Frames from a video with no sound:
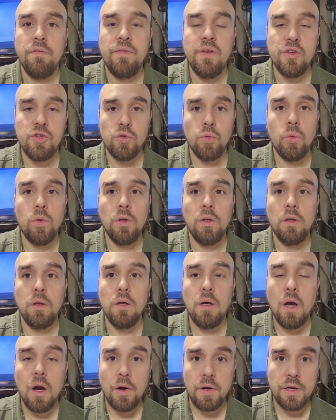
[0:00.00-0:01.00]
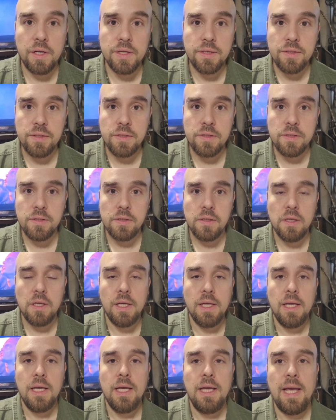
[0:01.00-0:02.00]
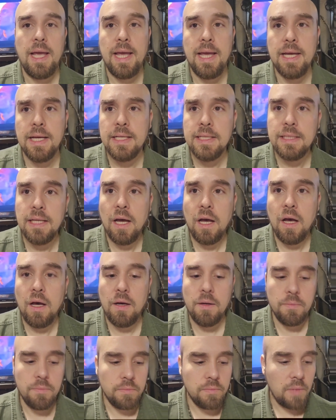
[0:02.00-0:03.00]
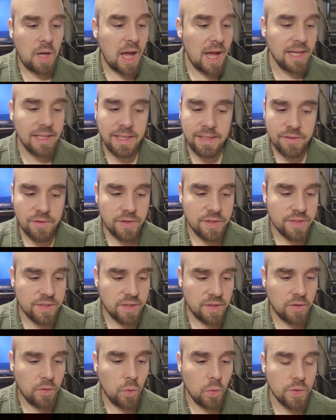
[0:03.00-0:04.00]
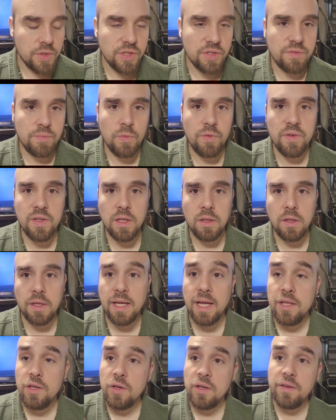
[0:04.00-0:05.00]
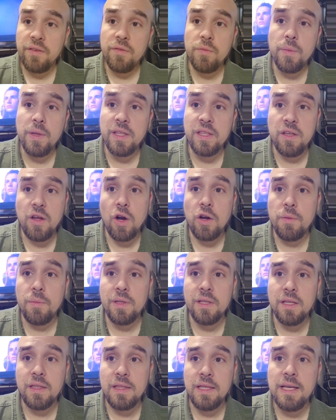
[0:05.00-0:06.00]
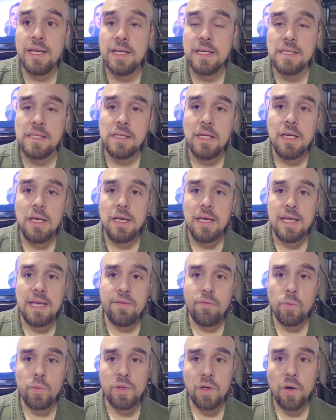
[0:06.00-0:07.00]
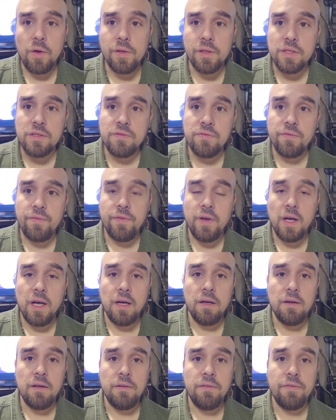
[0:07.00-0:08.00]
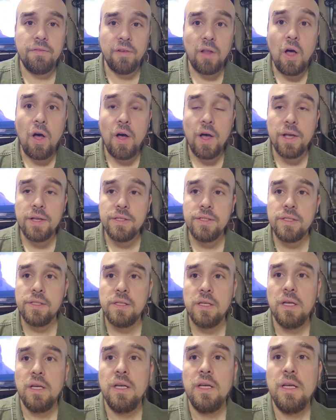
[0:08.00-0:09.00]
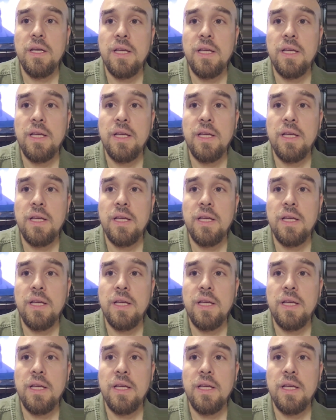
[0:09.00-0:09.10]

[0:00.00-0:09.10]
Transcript: visual artists. And Highlander is a gorgeous movie to look at. You can even make the argument that this, even with all its flaws,